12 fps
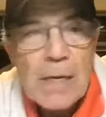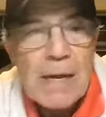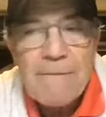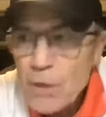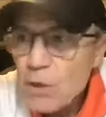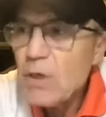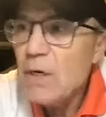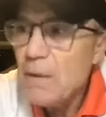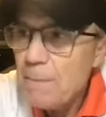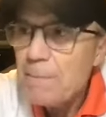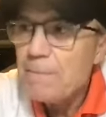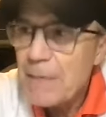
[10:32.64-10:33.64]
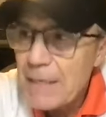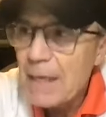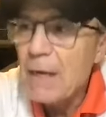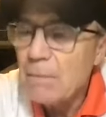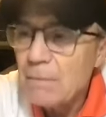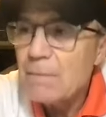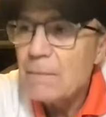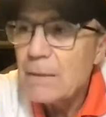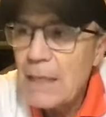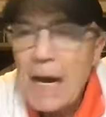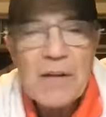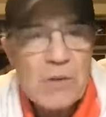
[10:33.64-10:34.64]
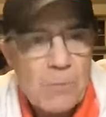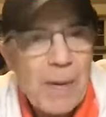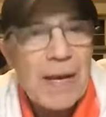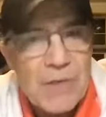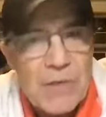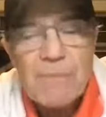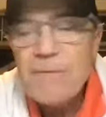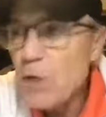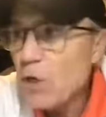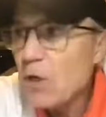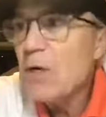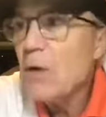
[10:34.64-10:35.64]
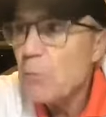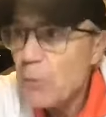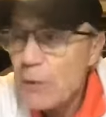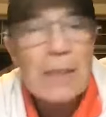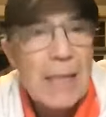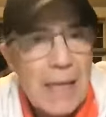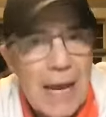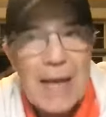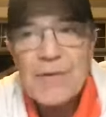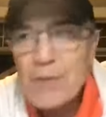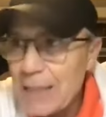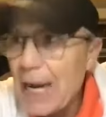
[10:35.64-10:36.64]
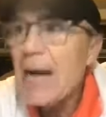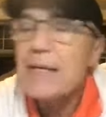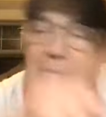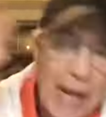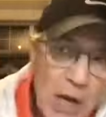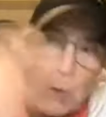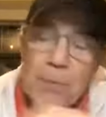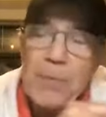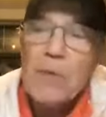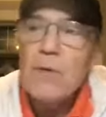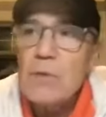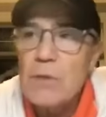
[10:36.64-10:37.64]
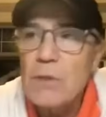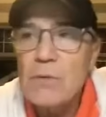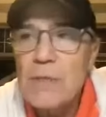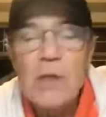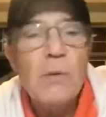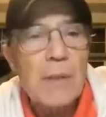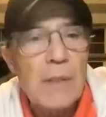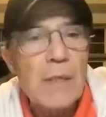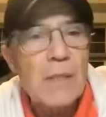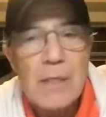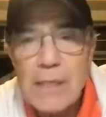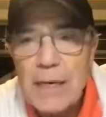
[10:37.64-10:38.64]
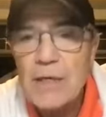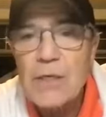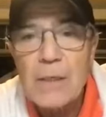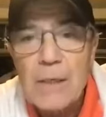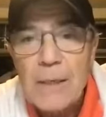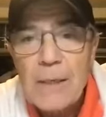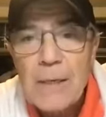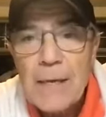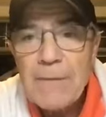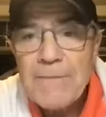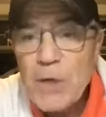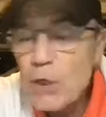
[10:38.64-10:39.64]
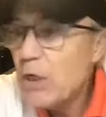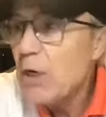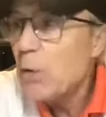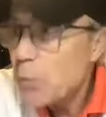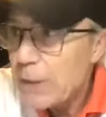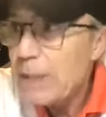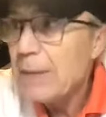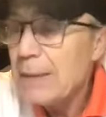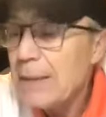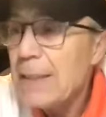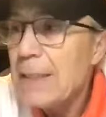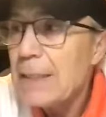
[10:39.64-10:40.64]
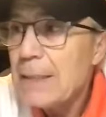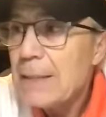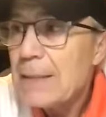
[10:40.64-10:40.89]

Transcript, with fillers: If you're going to become God's best, if you're going to really ask God to help you to deal with this addiction, if you're going to really